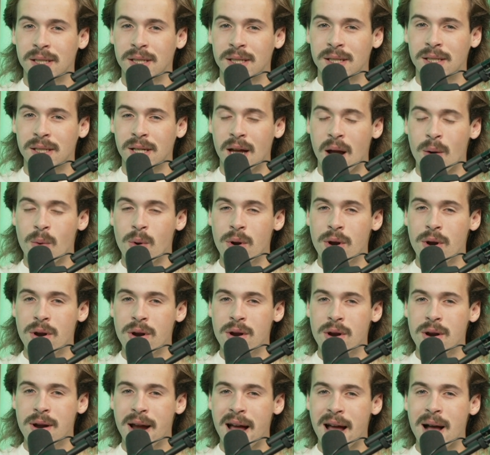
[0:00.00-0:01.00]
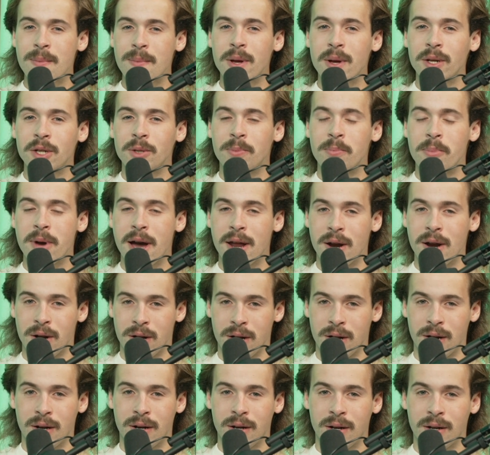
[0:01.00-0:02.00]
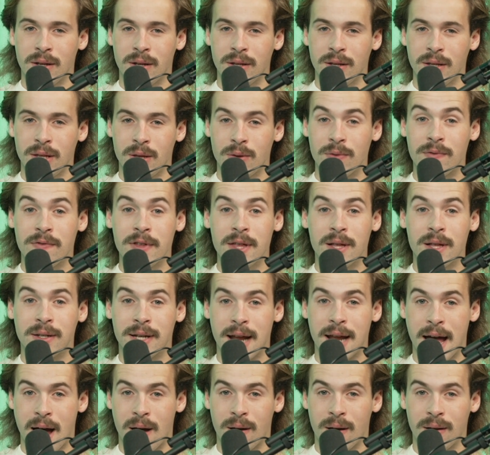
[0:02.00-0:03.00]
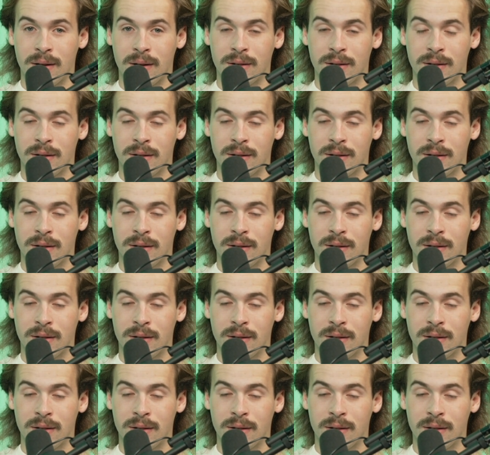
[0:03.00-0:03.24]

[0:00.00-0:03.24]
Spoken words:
I wonder how much better you feel now,